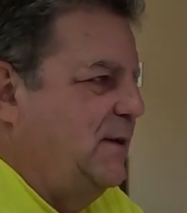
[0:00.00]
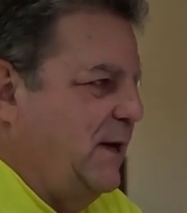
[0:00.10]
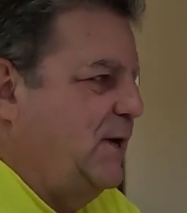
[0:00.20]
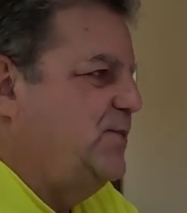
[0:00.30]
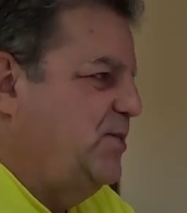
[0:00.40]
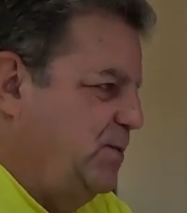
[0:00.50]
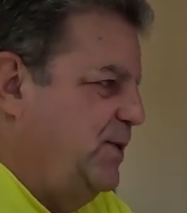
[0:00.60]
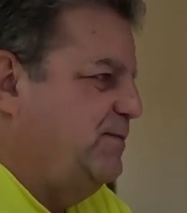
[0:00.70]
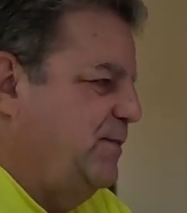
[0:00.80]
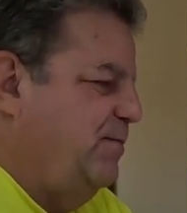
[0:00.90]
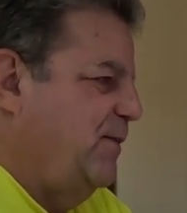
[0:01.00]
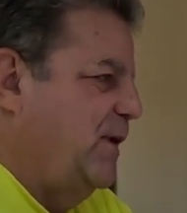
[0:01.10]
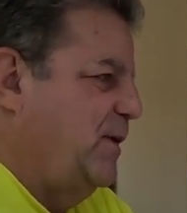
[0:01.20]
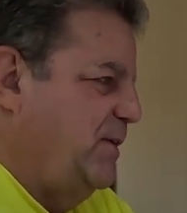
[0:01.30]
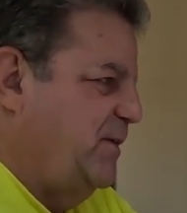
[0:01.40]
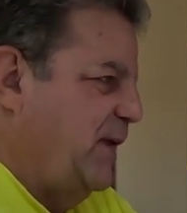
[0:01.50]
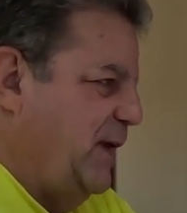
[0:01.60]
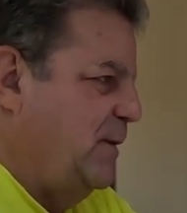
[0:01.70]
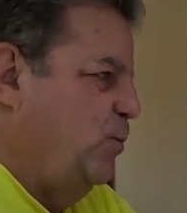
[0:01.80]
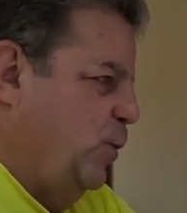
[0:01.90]
they had two different fires. They
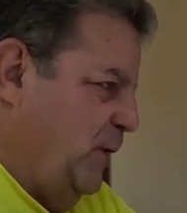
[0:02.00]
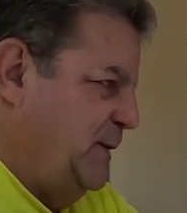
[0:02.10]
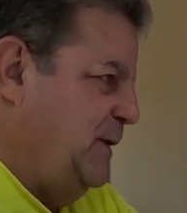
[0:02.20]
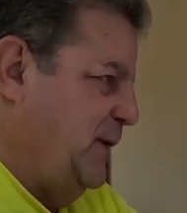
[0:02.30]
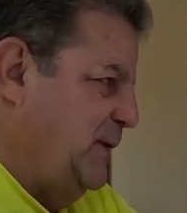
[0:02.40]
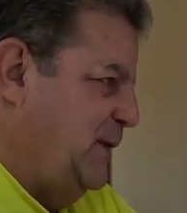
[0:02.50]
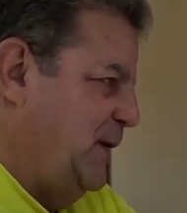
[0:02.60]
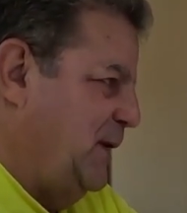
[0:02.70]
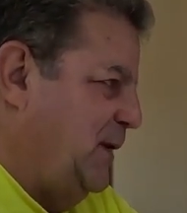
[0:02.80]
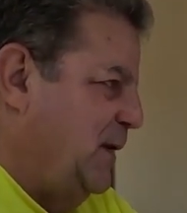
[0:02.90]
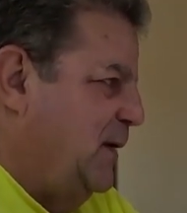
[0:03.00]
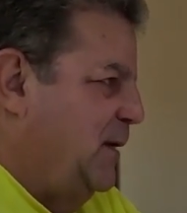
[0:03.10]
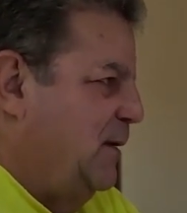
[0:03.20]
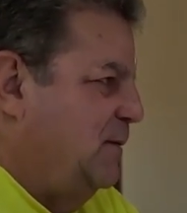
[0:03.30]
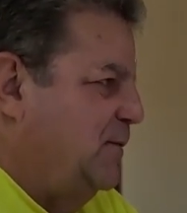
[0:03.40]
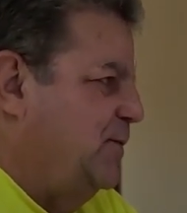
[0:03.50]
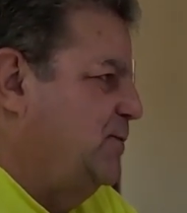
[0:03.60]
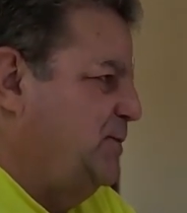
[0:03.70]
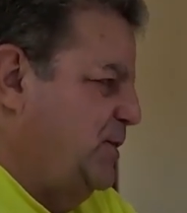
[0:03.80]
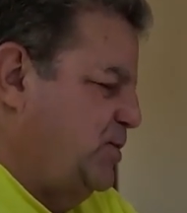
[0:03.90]
had one in the
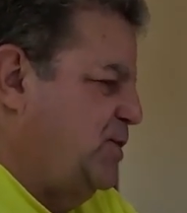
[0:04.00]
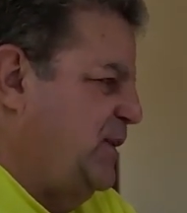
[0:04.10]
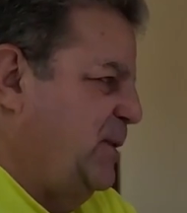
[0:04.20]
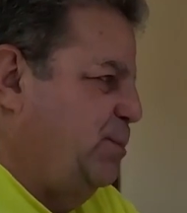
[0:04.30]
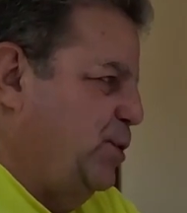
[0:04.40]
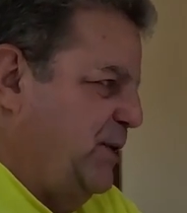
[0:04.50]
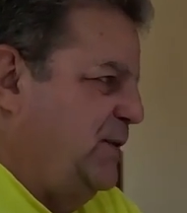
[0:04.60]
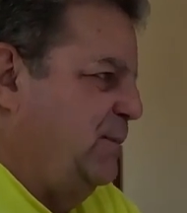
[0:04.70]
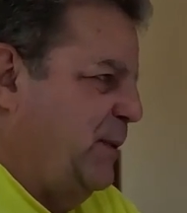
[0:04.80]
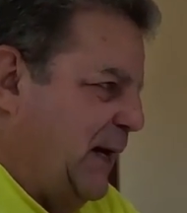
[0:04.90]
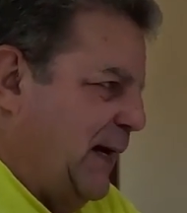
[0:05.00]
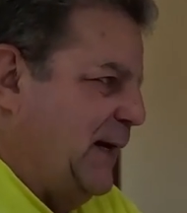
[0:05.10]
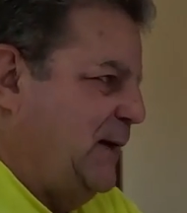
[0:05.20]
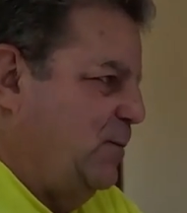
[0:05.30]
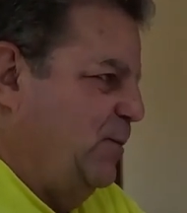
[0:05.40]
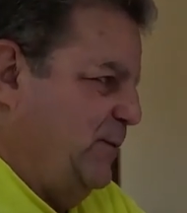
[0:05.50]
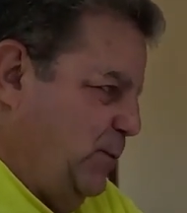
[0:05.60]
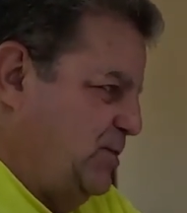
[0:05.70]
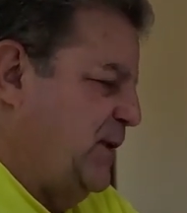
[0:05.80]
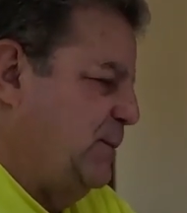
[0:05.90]
little addition they put in the back,
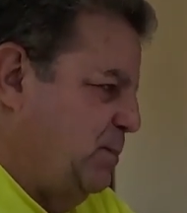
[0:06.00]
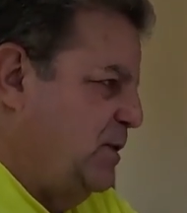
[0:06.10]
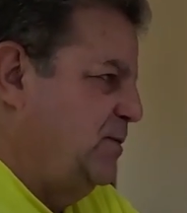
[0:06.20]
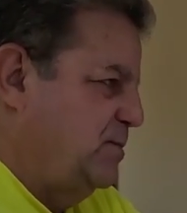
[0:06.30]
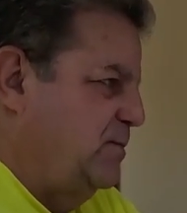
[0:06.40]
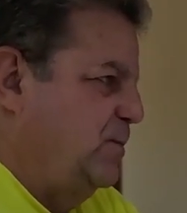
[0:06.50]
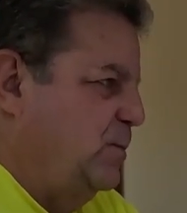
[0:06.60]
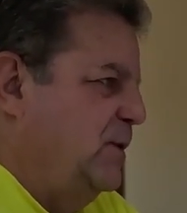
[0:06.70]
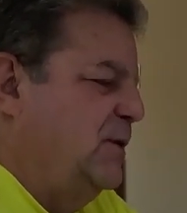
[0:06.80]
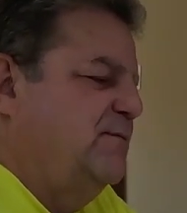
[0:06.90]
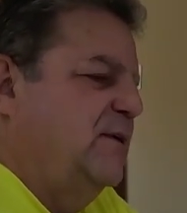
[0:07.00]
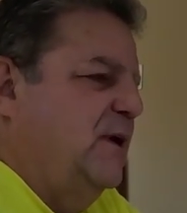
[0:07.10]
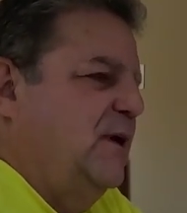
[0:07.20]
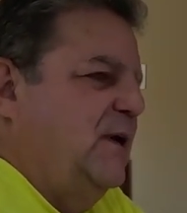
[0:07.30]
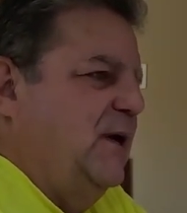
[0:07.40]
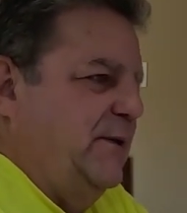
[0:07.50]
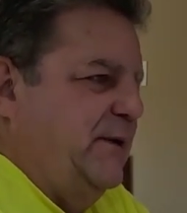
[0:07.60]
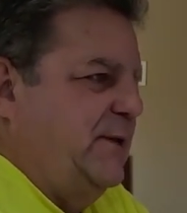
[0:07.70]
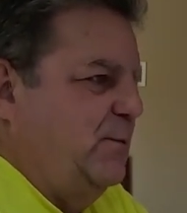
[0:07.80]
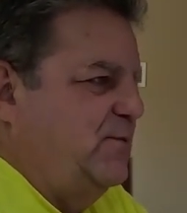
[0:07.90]
which had burned through the roof. And
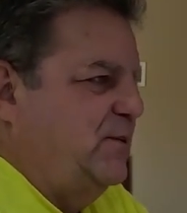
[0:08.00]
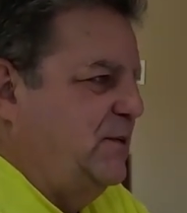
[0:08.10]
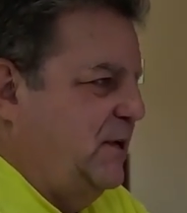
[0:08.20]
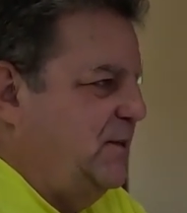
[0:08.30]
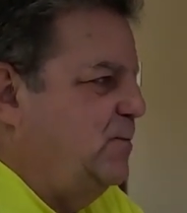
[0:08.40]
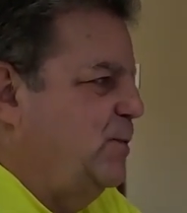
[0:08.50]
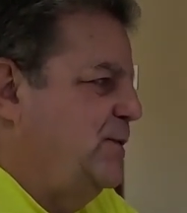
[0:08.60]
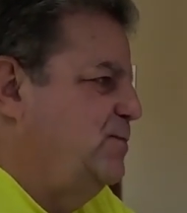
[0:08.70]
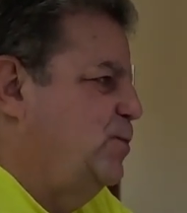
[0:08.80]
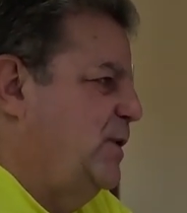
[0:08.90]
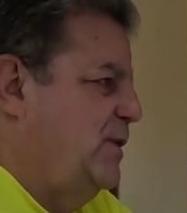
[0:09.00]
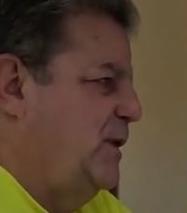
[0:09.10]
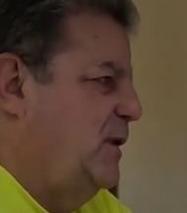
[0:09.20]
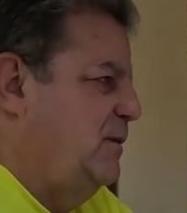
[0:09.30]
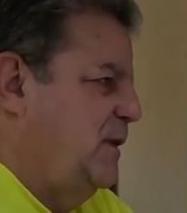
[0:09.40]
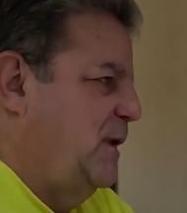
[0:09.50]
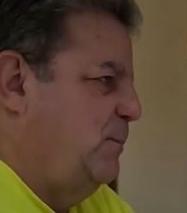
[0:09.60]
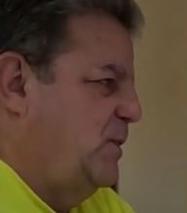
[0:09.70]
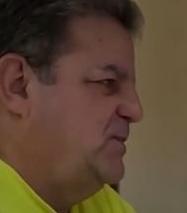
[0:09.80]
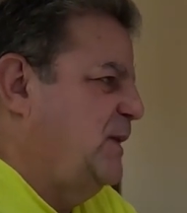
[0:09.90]
then there was another one where they
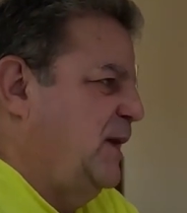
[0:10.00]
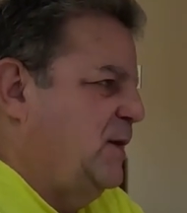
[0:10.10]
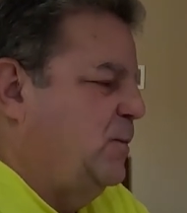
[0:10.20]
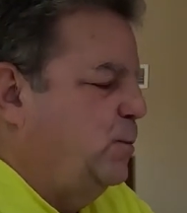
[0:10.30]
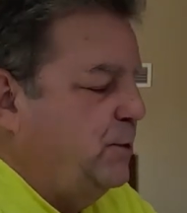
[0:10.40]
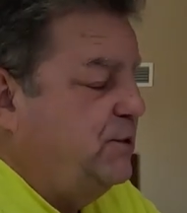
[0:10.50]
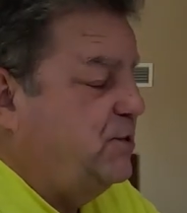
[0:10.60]
must have had a wood